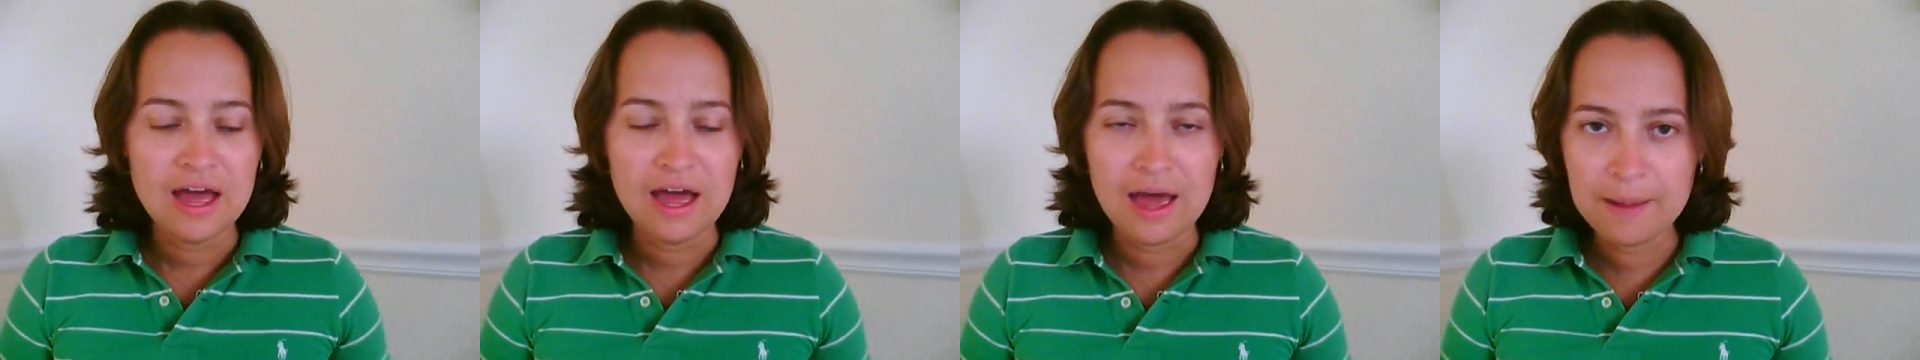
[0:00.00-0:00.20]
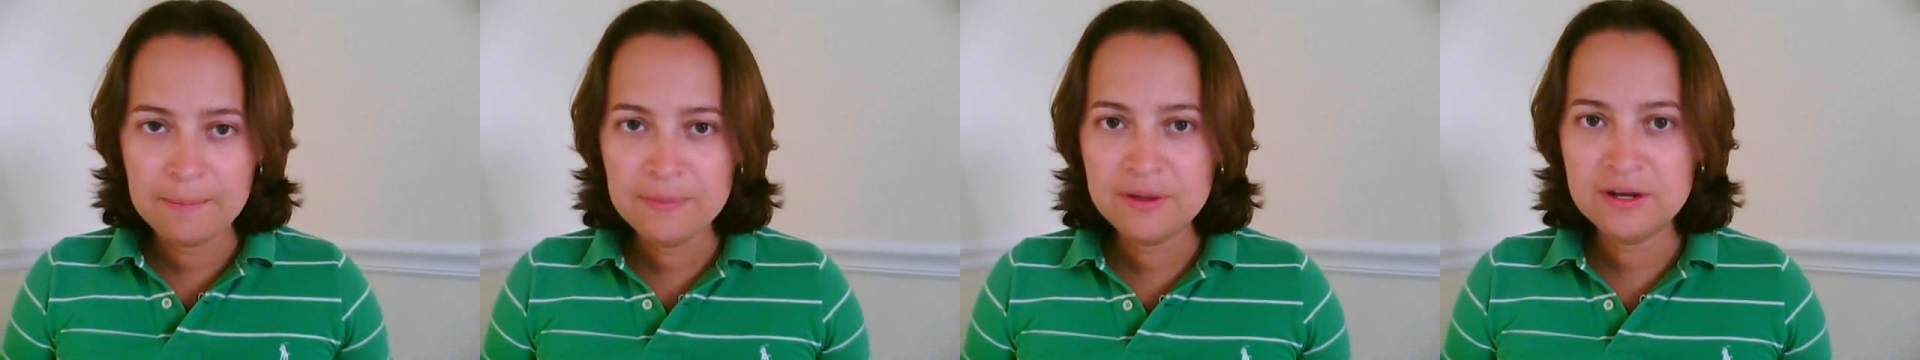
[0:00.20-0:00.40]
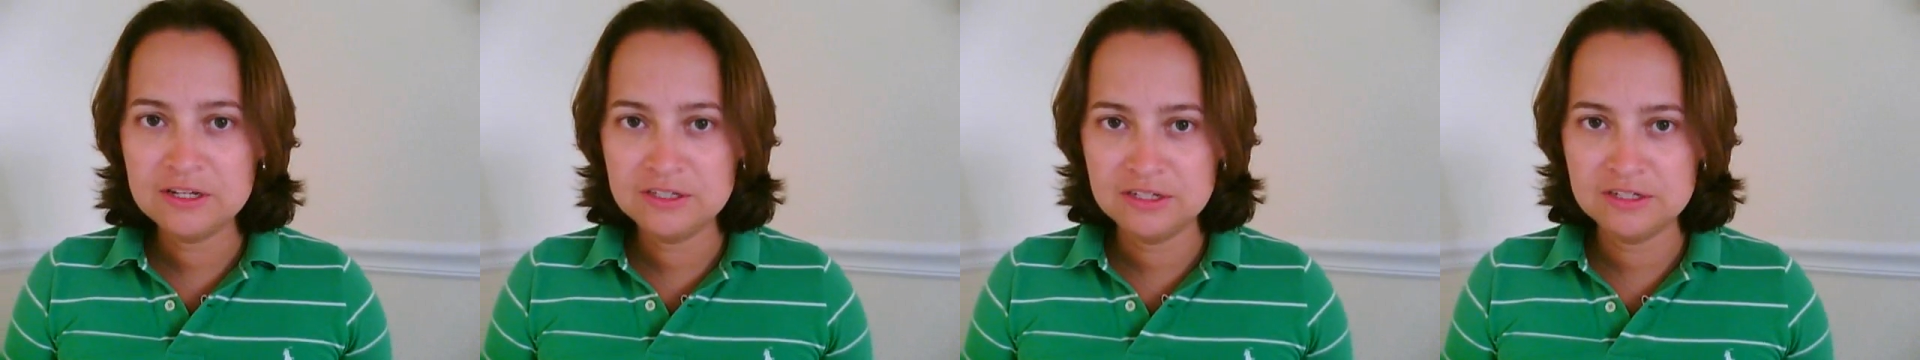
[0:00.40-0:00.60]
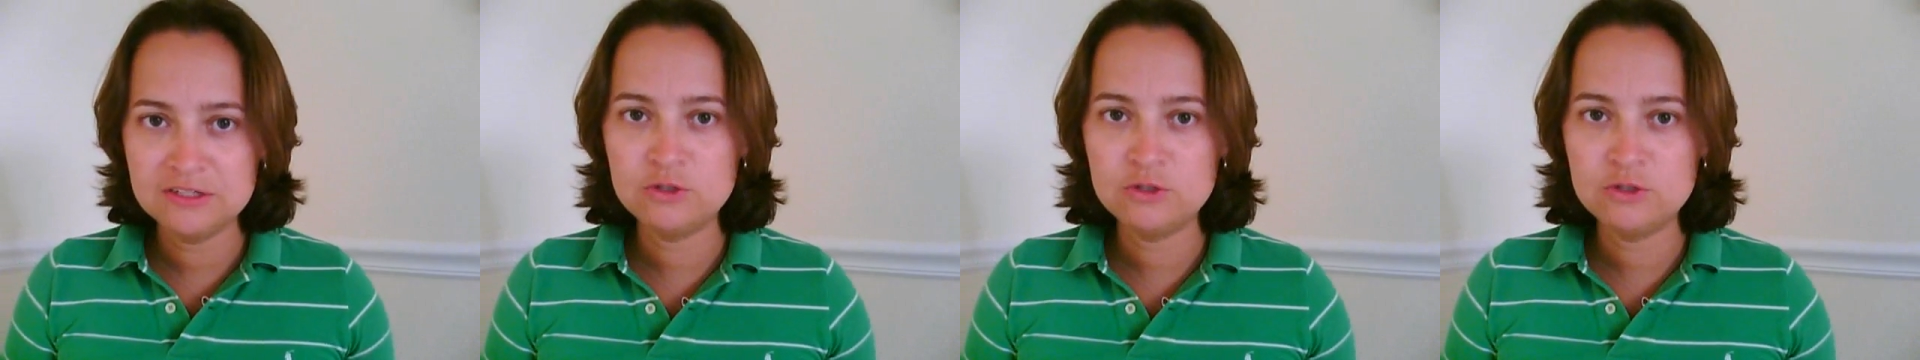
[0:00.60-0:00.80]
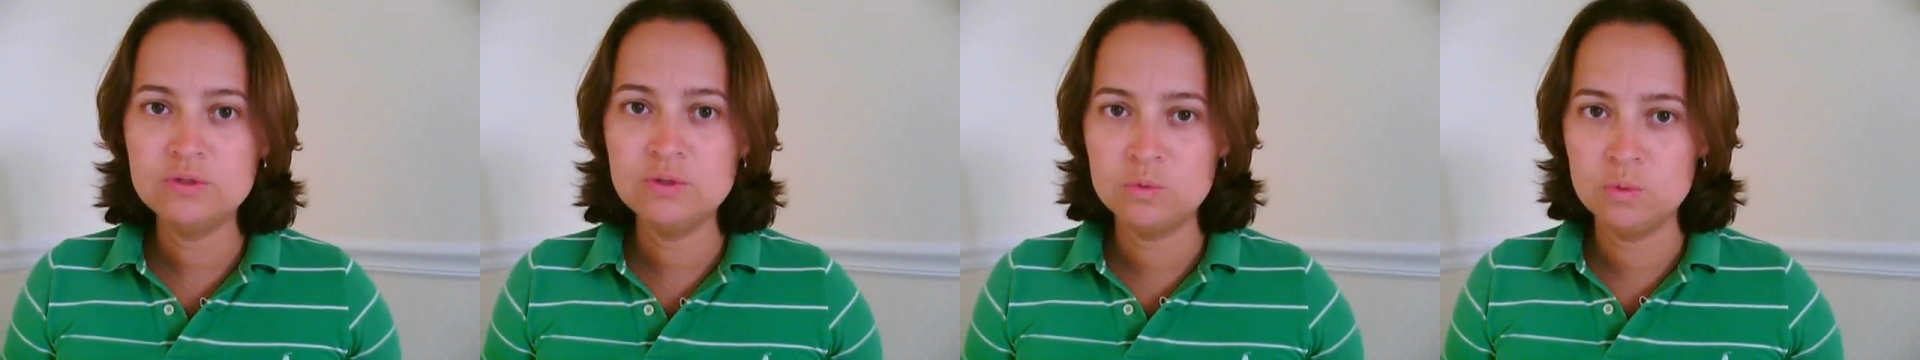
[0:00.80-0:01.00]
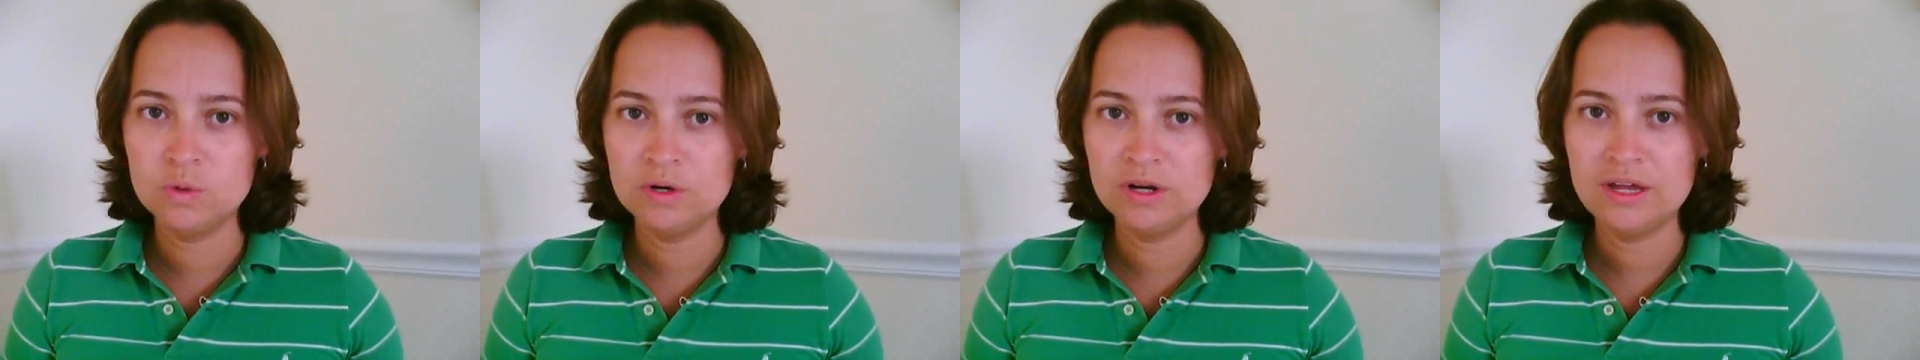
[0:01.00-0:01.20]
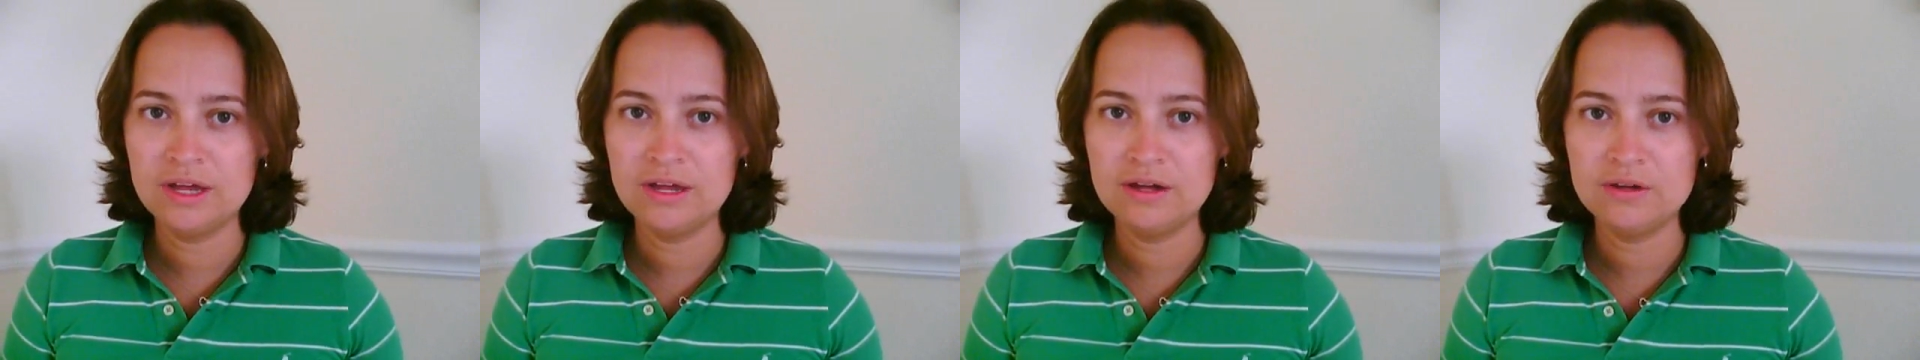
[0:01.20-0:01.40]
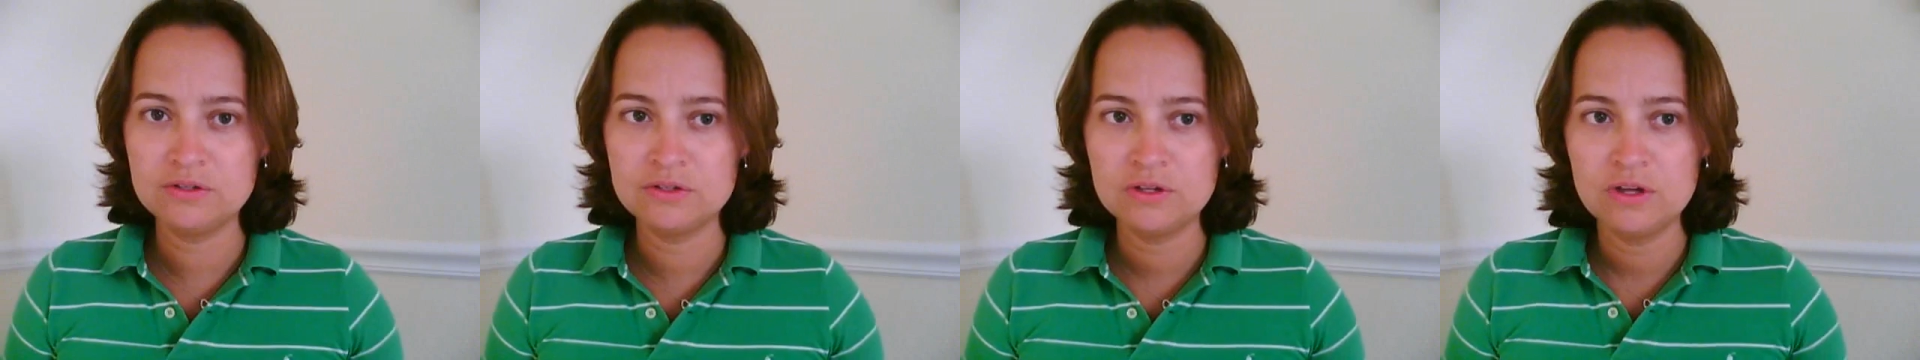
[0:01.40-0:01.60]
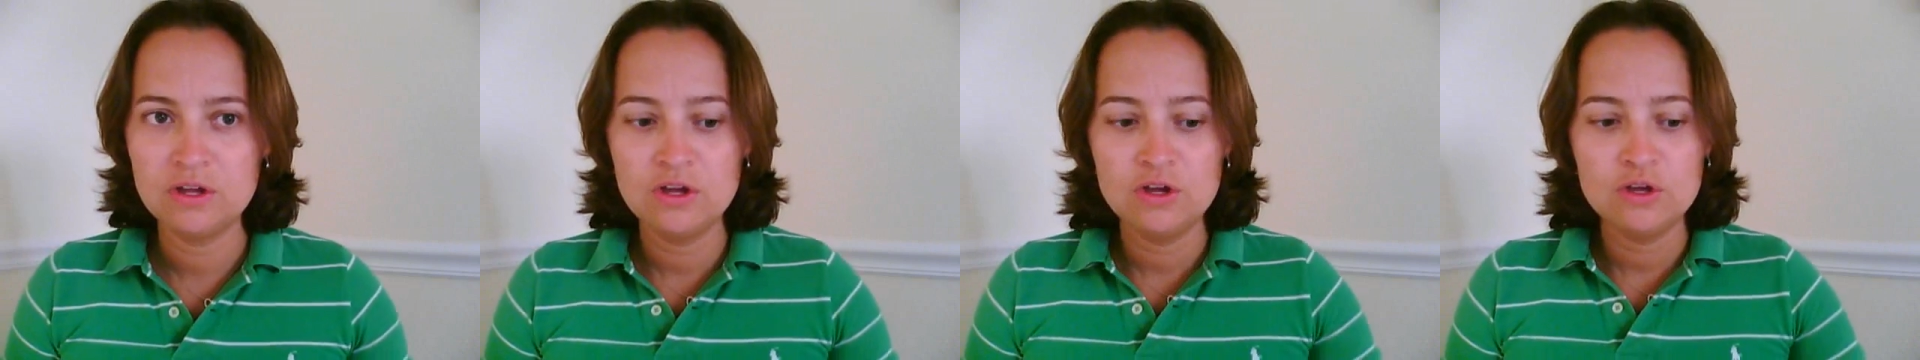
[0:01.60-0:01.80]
I'm gonna just do the workout.